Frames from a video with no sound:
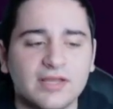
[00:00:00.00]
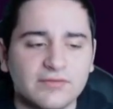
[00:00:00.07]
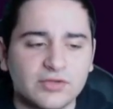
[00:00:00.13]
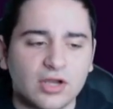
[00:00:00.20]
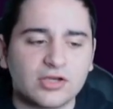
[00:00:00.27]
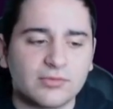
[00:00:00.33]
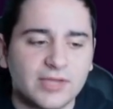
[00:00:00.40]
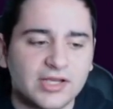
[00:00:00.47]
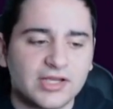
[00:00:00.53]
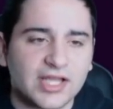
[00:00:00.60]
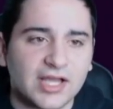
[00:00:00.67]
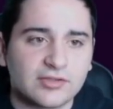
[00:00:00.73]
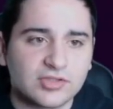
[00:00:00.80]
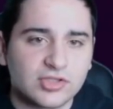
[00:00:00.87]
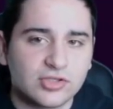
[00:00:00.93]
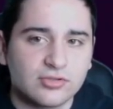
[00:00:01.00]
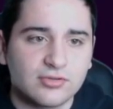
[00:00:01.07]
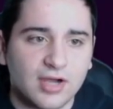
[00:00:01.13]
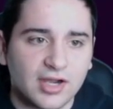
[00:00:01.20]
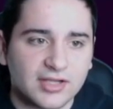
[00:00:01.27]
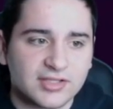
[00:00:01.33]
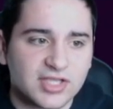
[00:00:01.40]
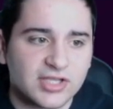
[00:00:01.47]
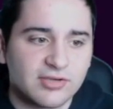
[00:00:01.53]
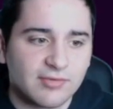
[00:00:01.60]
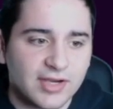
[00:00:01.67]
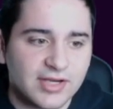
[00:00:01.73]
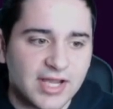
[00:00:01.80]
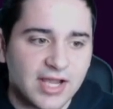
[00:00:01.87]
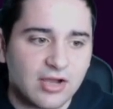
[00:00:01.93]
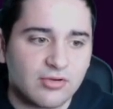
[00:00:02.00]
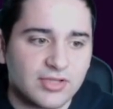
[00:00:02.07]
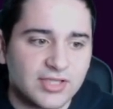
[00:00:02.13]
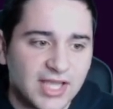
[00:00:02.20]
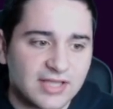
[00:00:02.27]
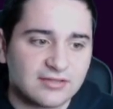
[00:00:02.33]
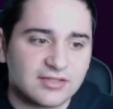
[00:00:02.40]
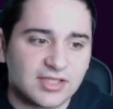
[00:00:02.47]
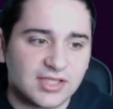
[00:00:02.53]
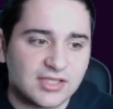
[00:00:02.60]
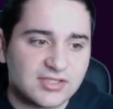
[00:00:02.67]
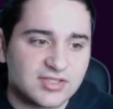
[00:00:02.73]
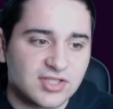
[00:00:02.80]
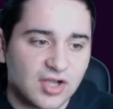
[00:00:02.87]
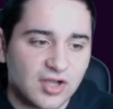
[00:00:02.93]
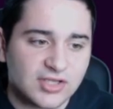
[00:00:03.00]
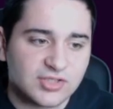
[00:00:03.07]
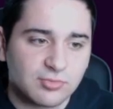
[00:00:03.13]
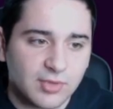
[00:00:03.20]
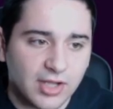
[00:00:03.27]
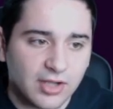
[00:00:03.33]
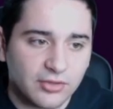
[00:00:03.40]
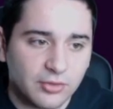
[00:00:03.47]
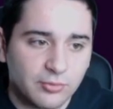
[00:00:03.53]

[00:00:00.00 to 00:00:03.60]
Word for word: If you're on your main account too, I'm going to tell you right now, get these done as well.